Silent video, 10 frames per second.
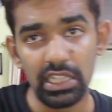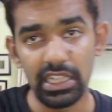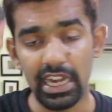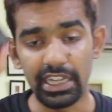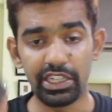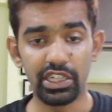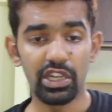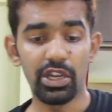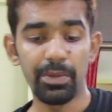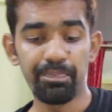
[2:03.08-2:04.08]
that
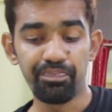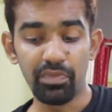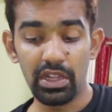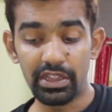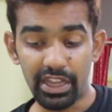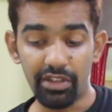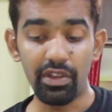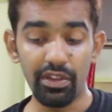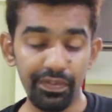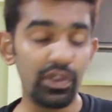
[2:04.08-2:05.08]
there
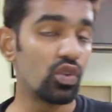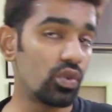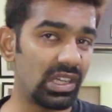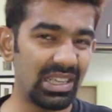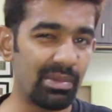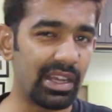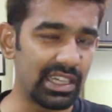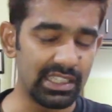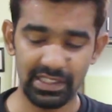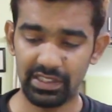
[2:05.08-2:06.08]
were few
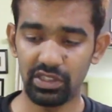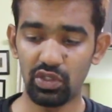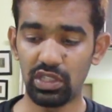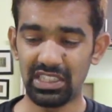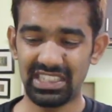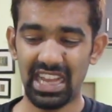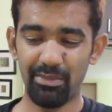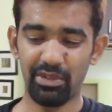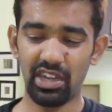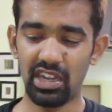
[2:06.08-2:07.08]
demerits to this
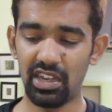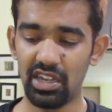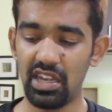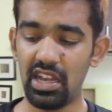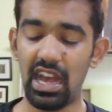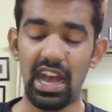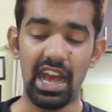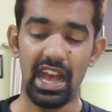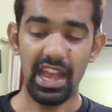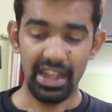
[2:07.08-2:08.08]
camera.
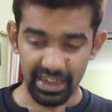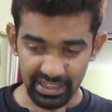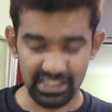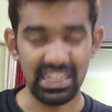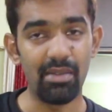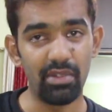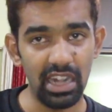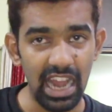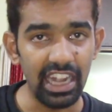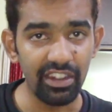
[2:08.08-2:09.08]
This camera
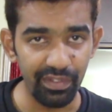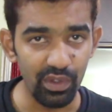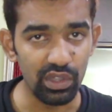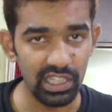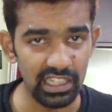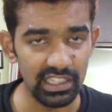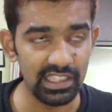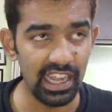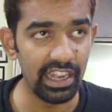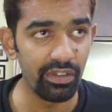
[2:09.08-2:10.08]
lacked few
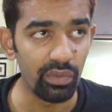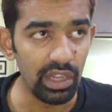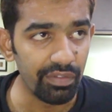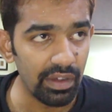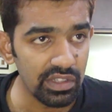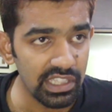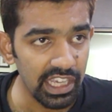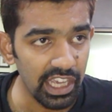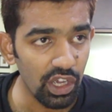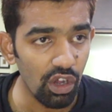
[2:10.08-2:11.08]
things, and if I was
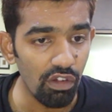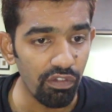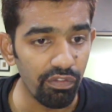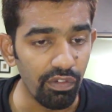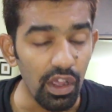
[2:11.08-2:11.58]
thinking of